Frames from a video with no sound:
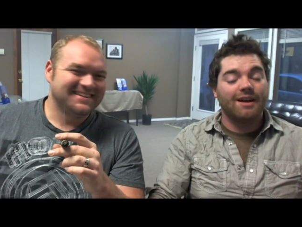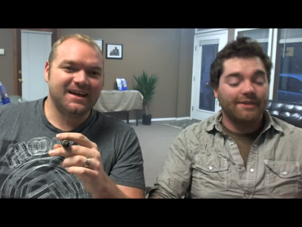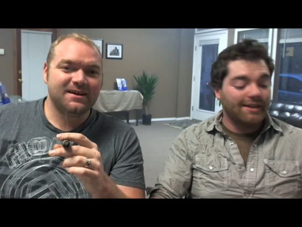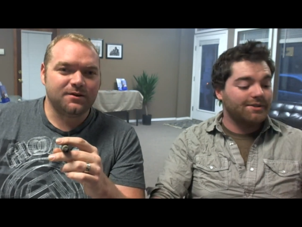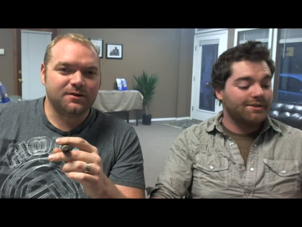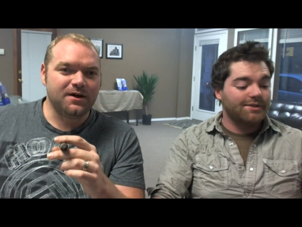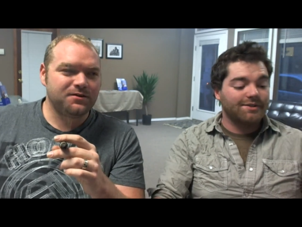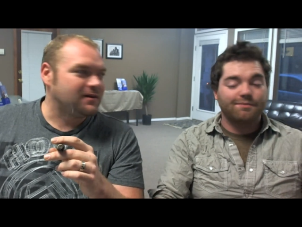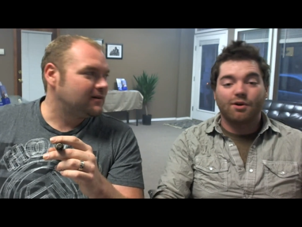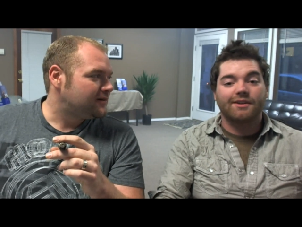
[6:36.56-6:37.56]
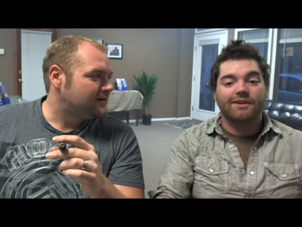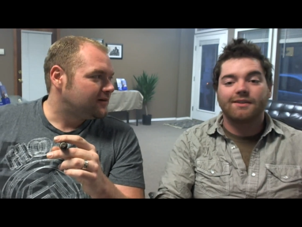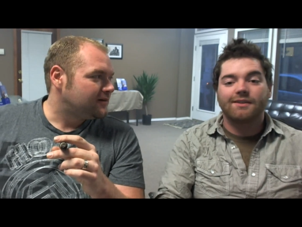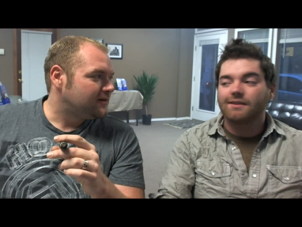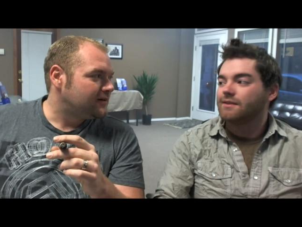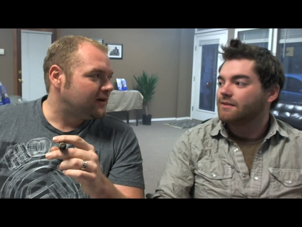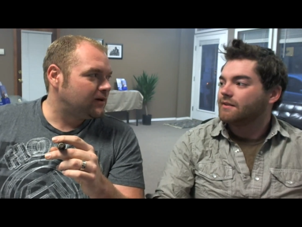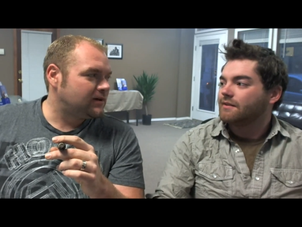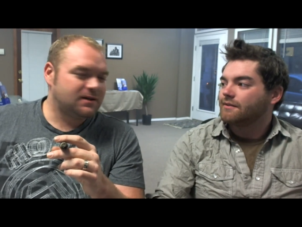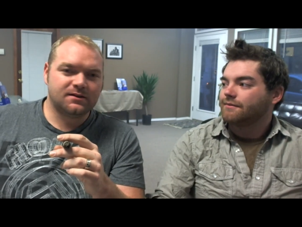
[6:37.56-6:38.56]
Speaker 1: I mean, yeah, it no, was nothing. Just perfect.
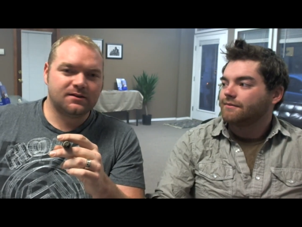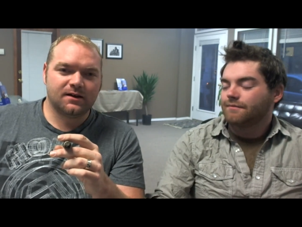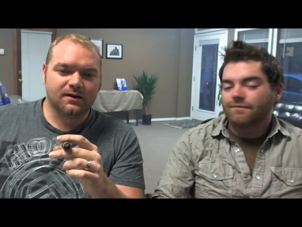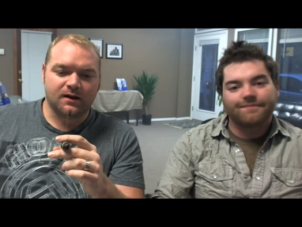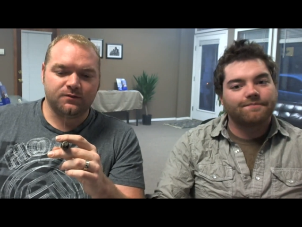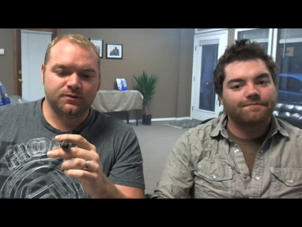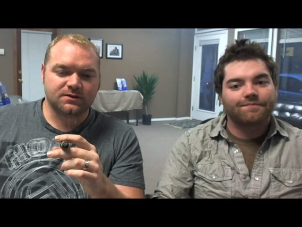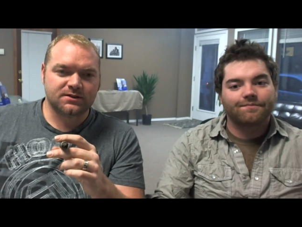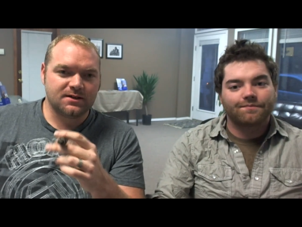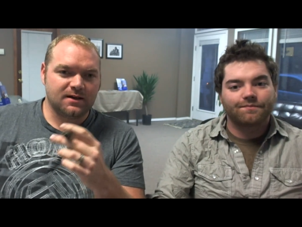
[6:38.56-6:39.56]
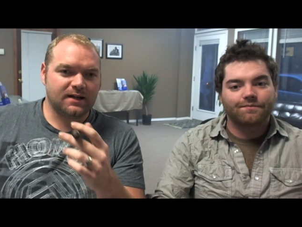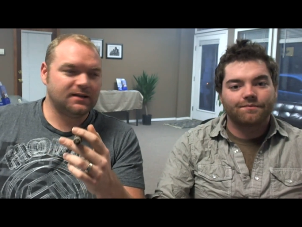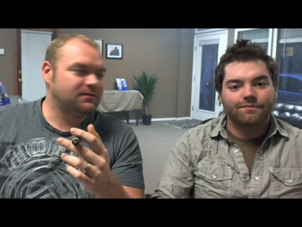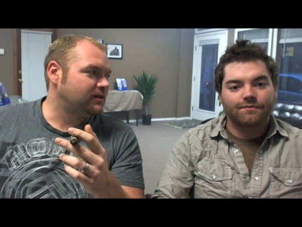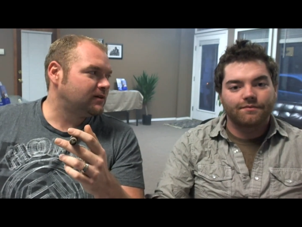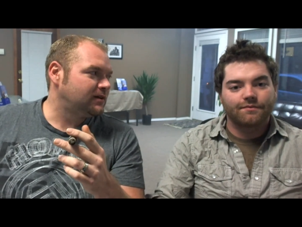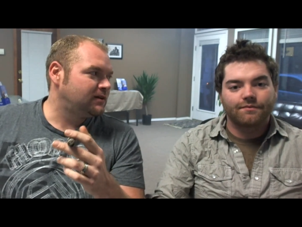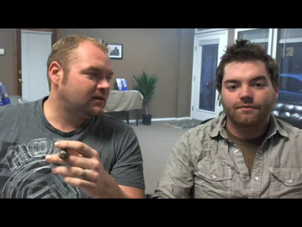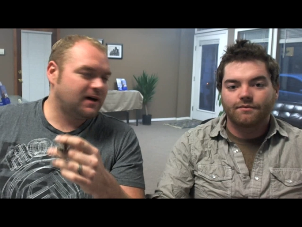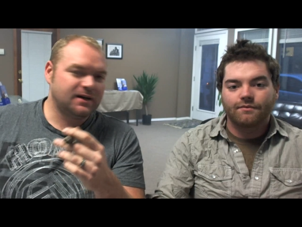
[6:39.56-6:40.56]
Yeah, it didn't, uh, I don't feel sick. I didn't feel
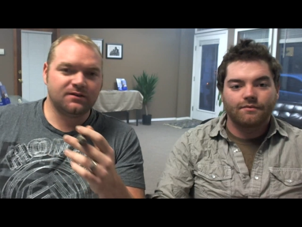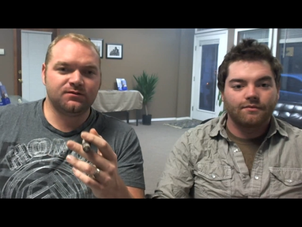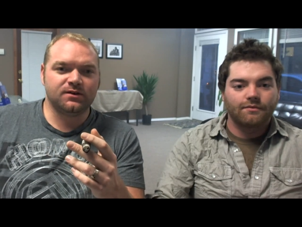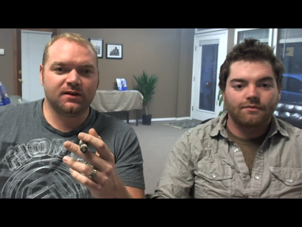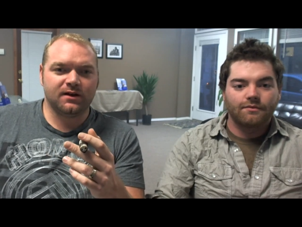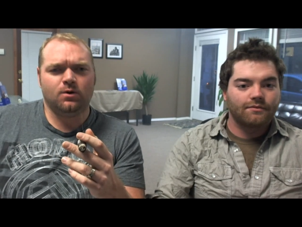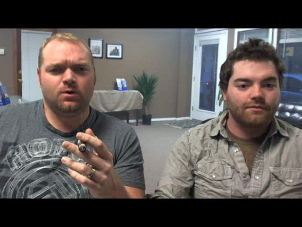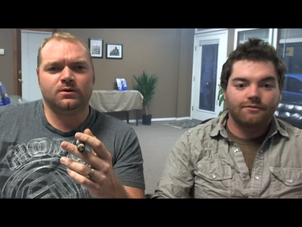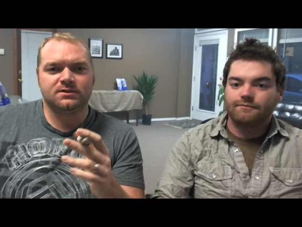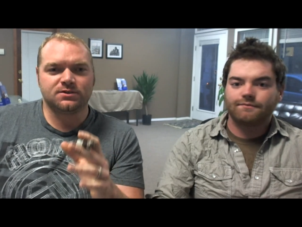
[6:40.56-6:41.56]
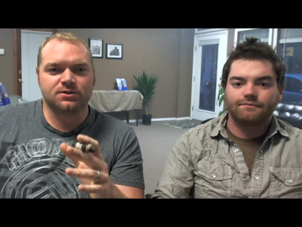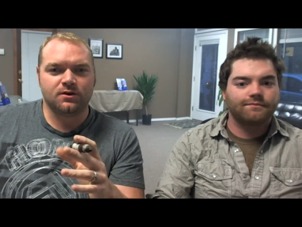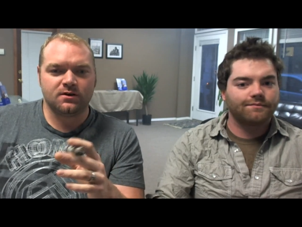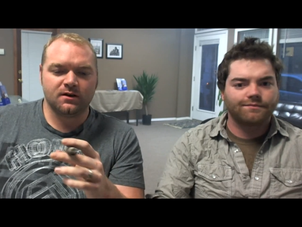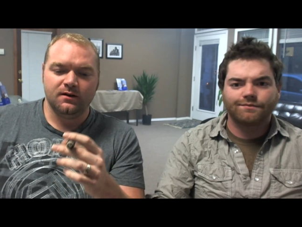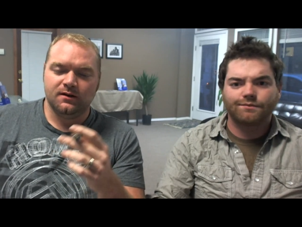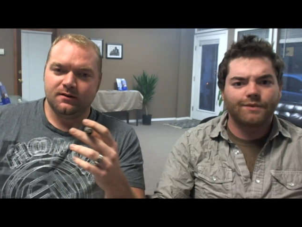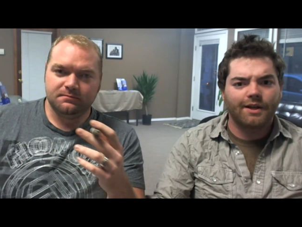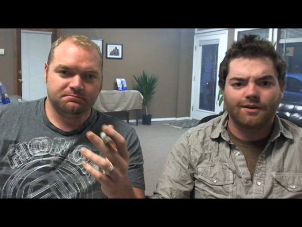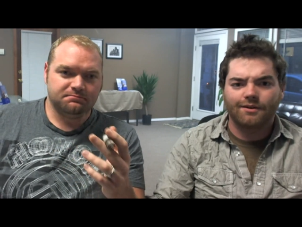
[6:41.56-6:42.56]
ill. I didn't feel like, oh, this is turning.
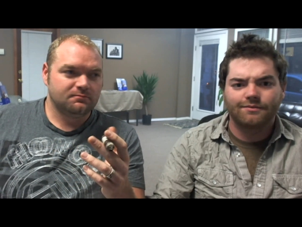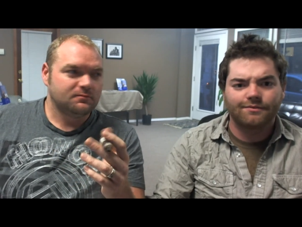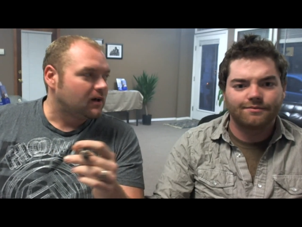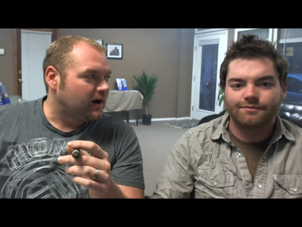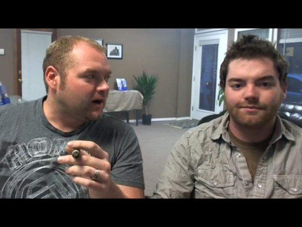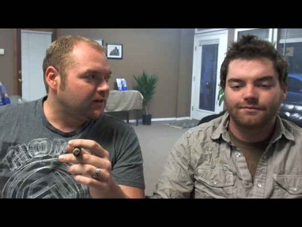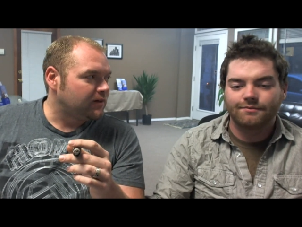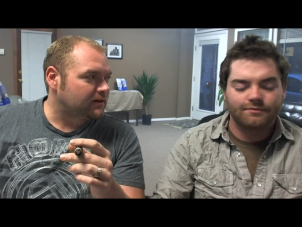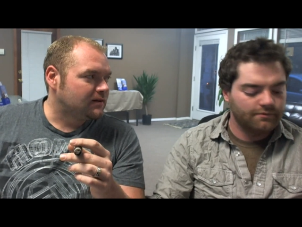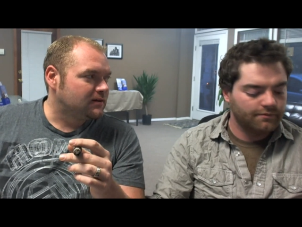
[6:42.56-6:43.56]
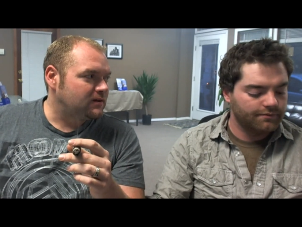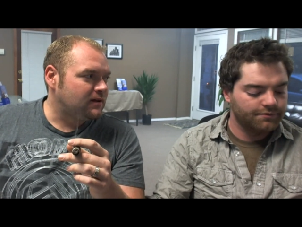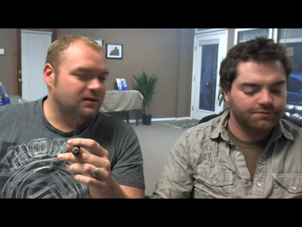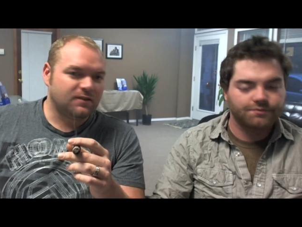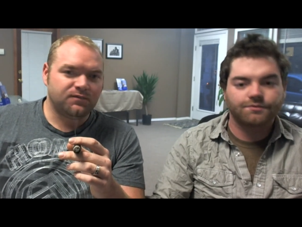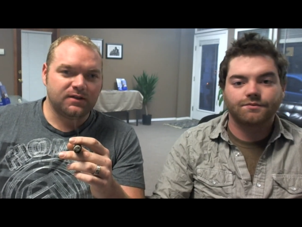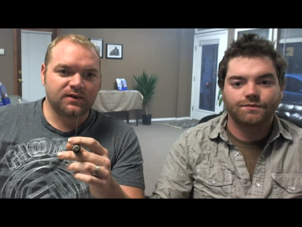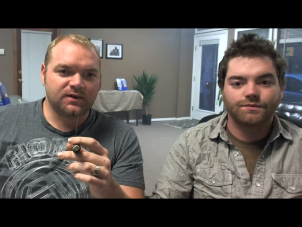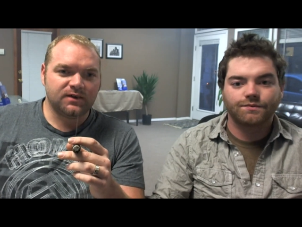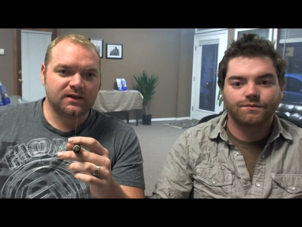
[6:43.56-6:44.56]
Speaker 2: No.
Speaker 1: I thought that the uh, the
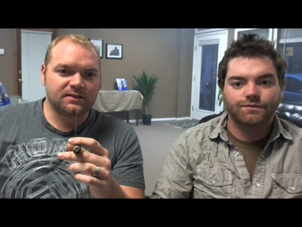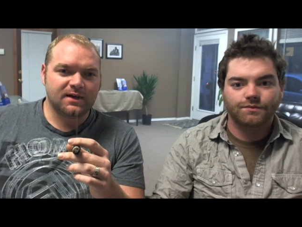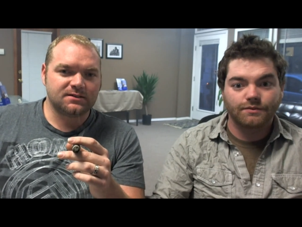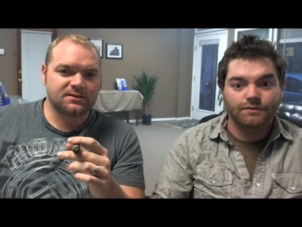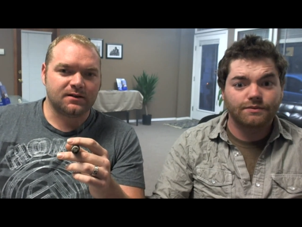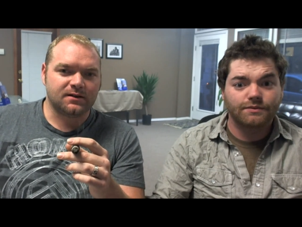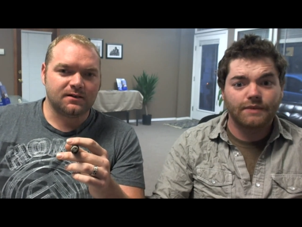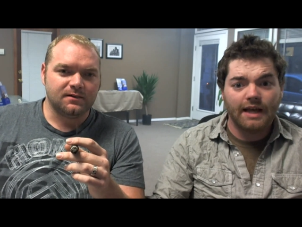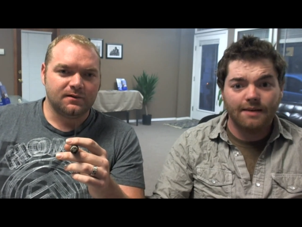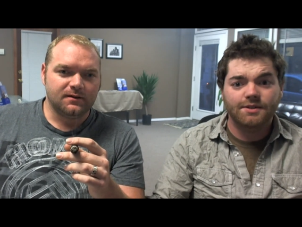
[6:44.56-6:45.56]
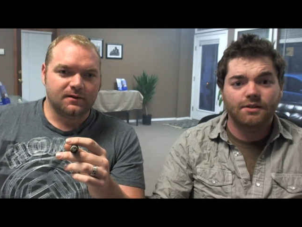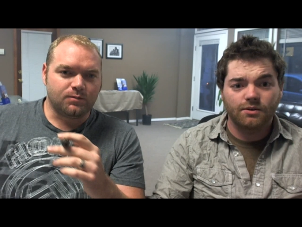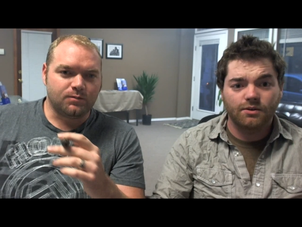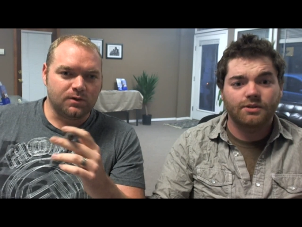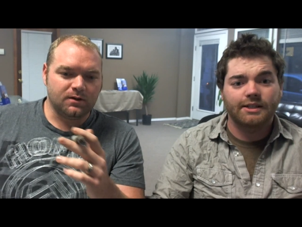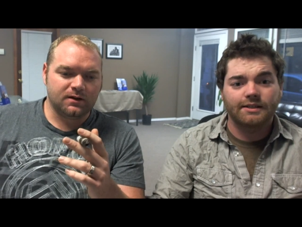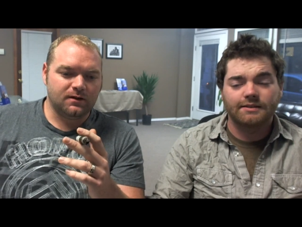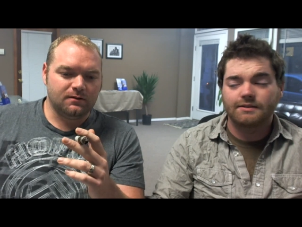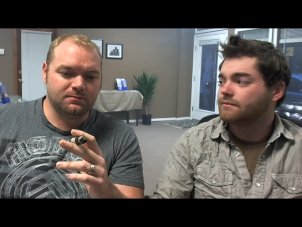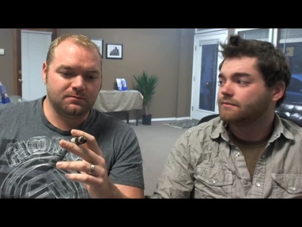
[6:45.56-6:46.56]
finish was fantastic on it. Absolutely.
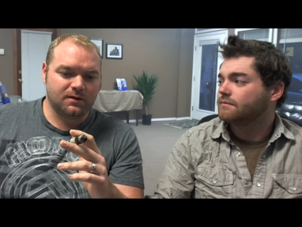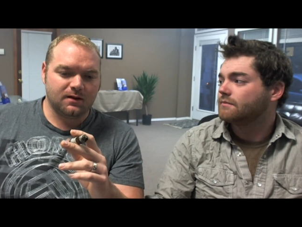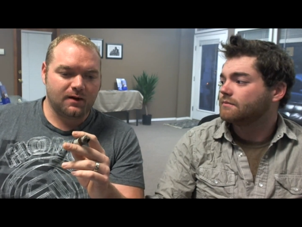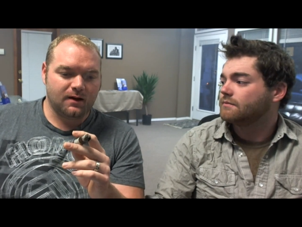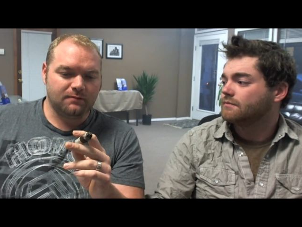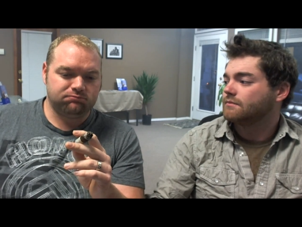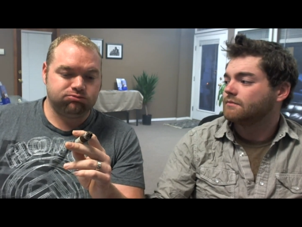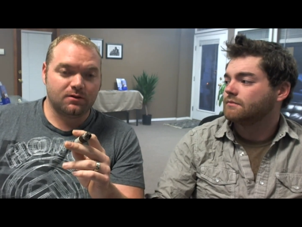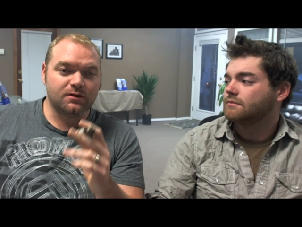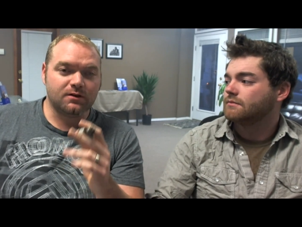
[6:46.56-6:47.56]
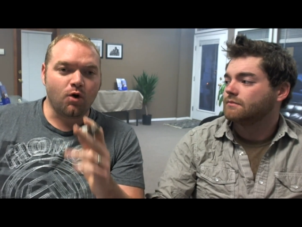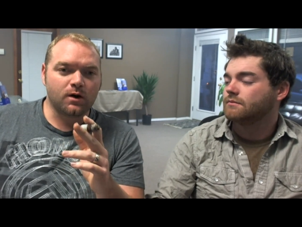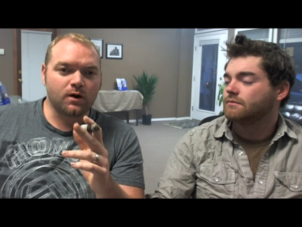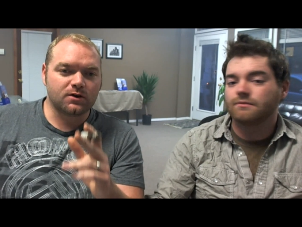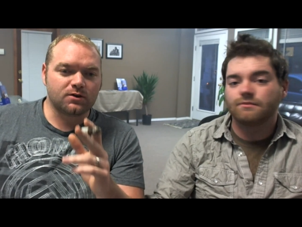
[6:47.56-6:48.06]
Really, nowhere to,